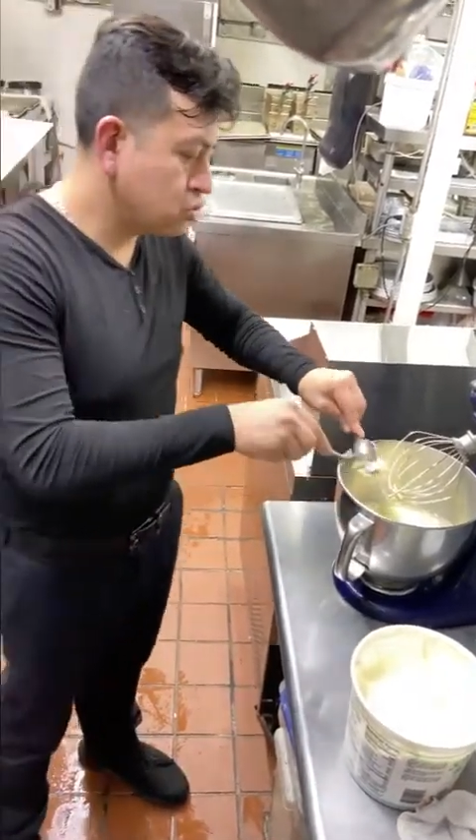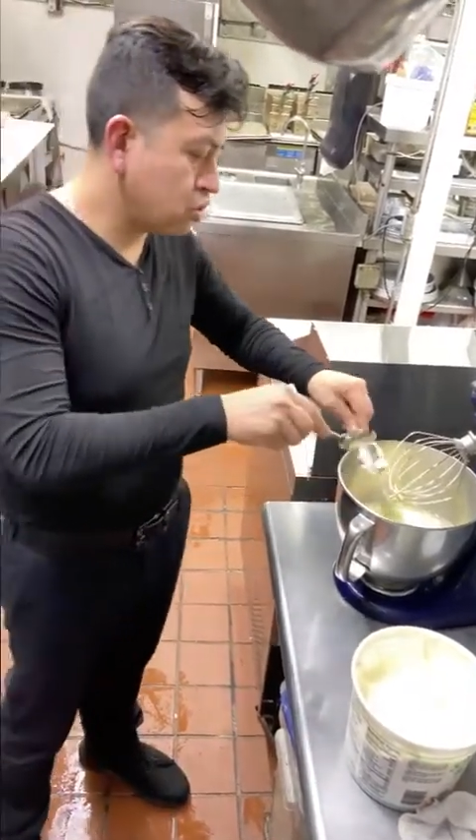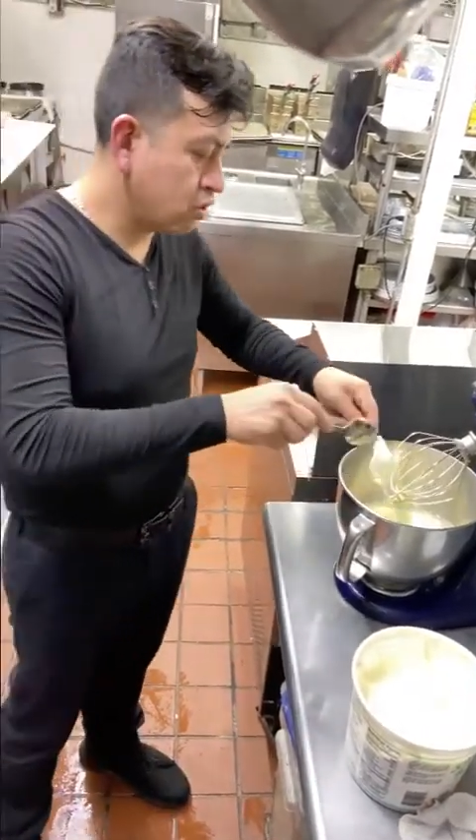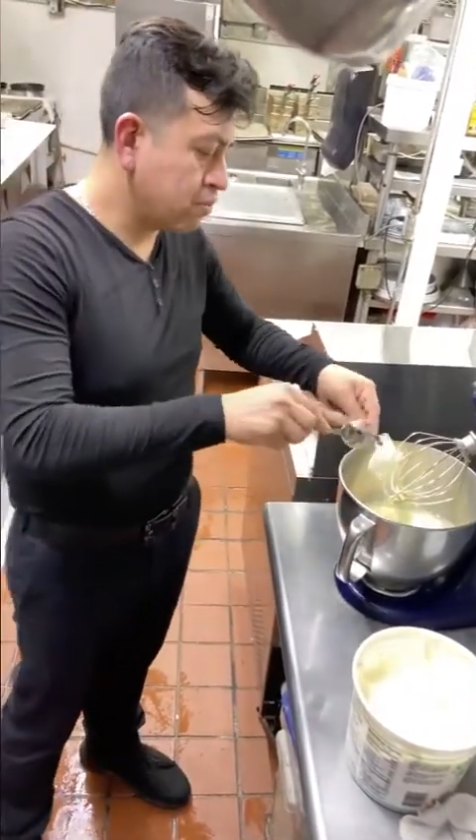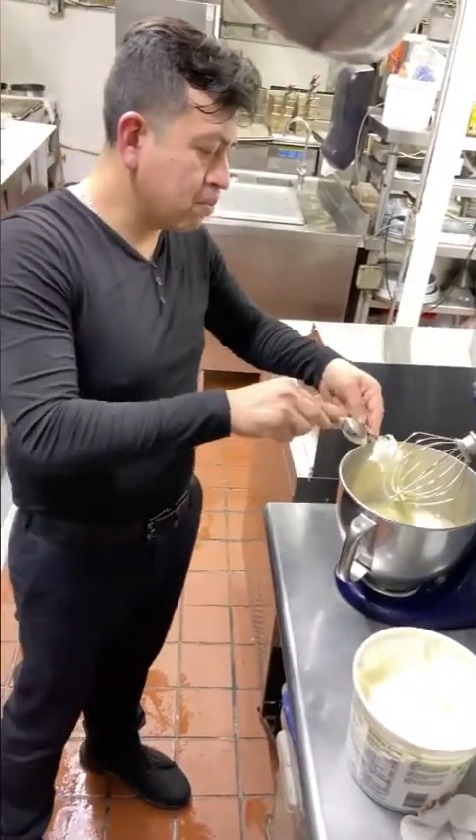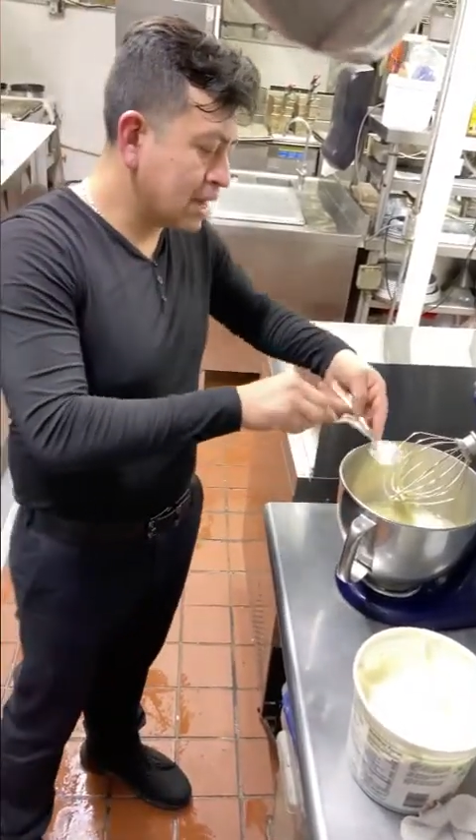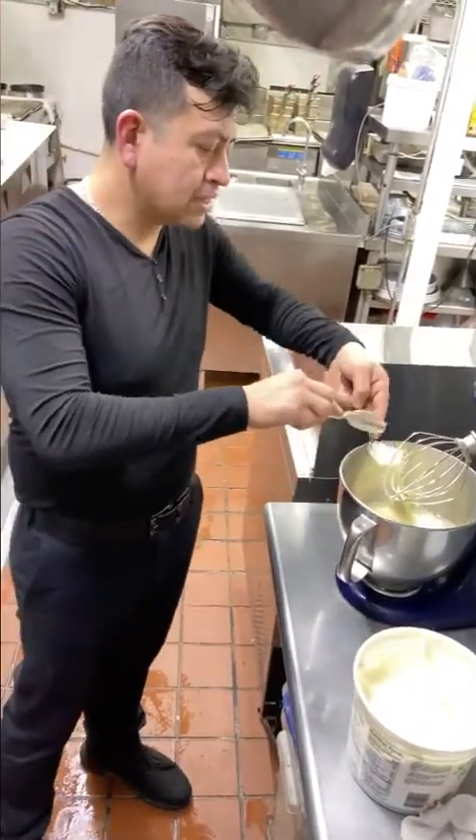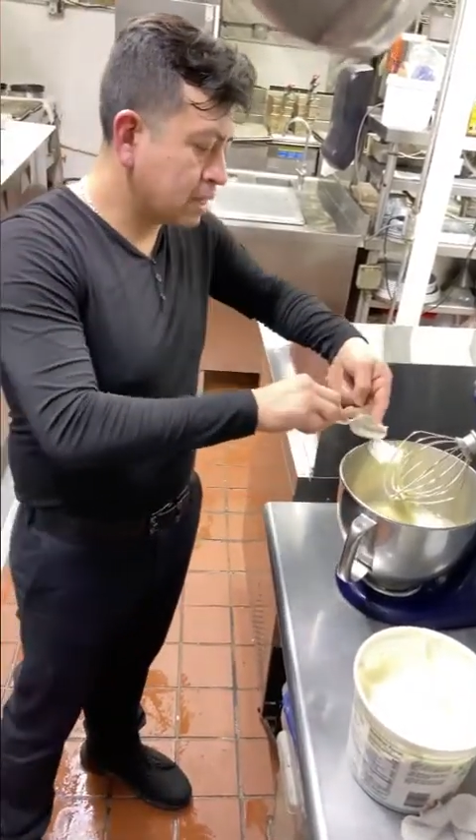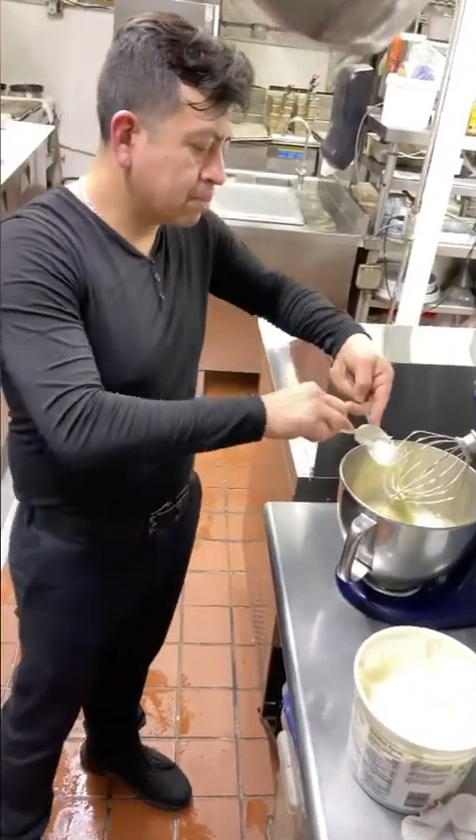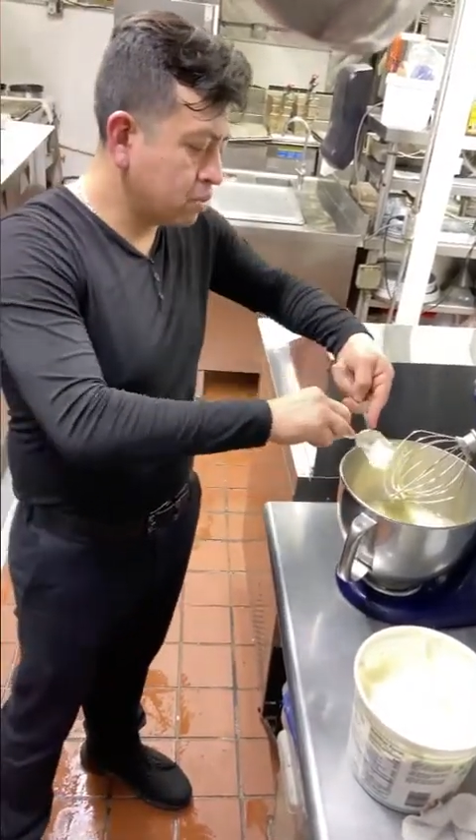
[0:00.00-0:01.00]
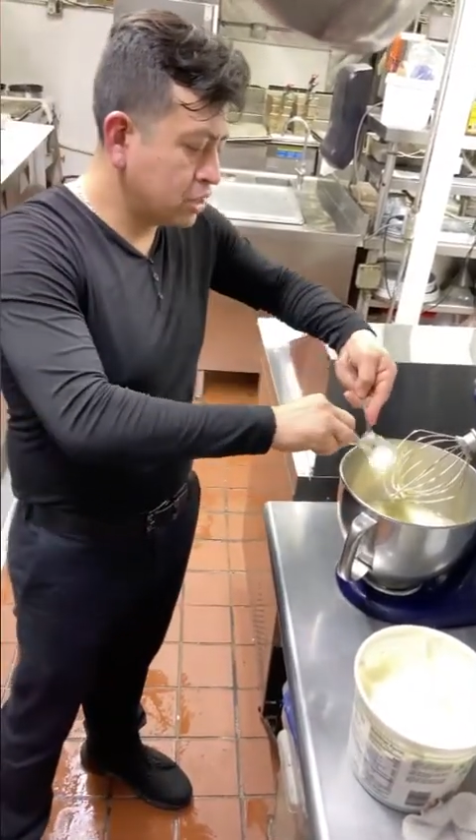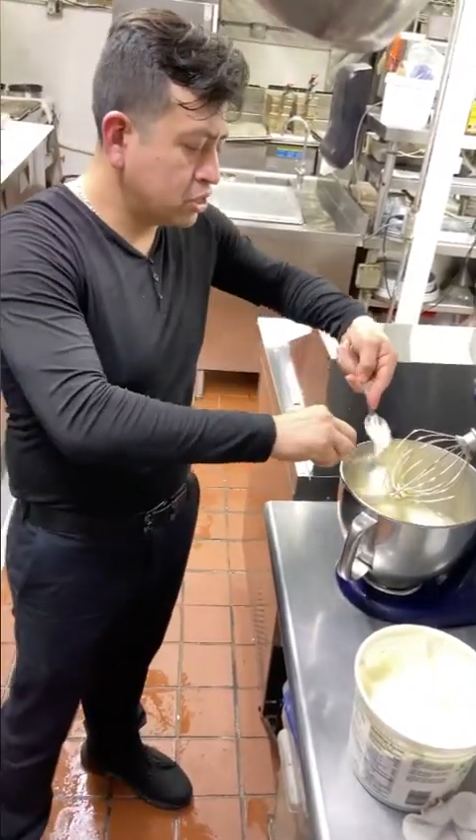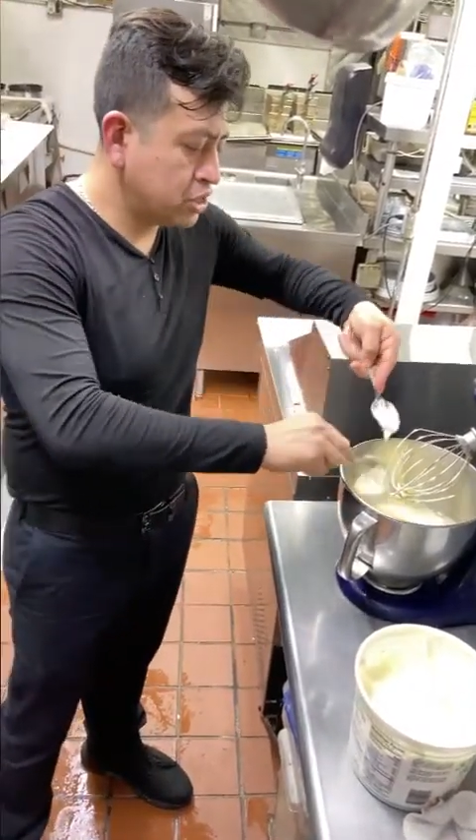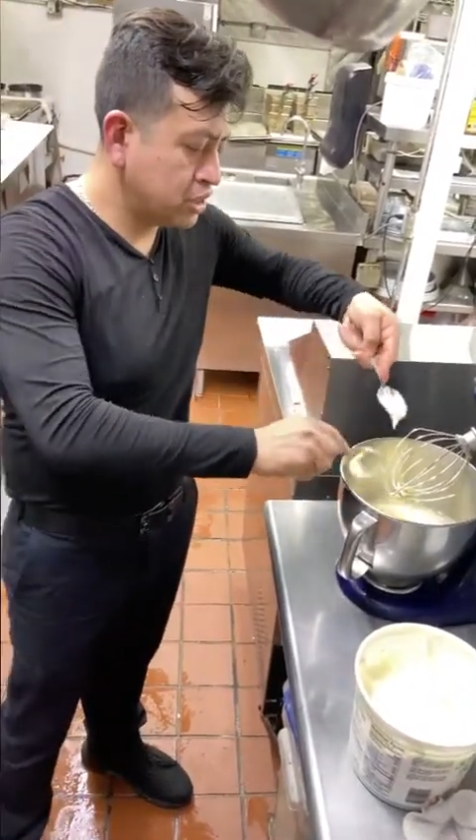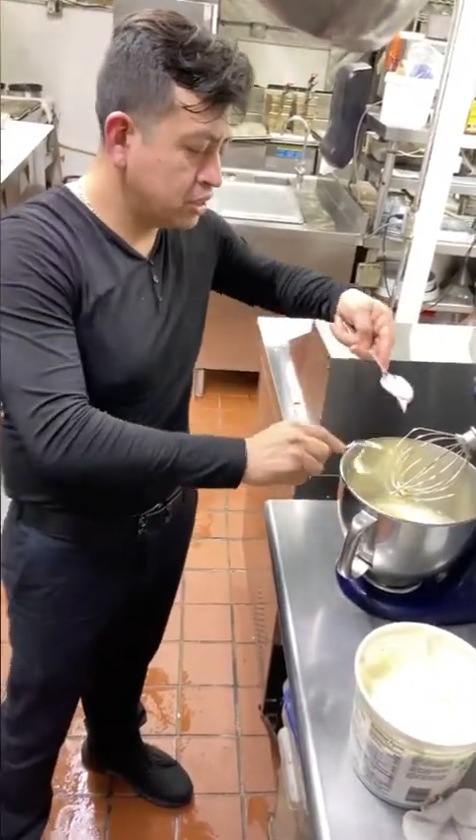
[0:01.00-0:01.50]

of mascarpone cheese,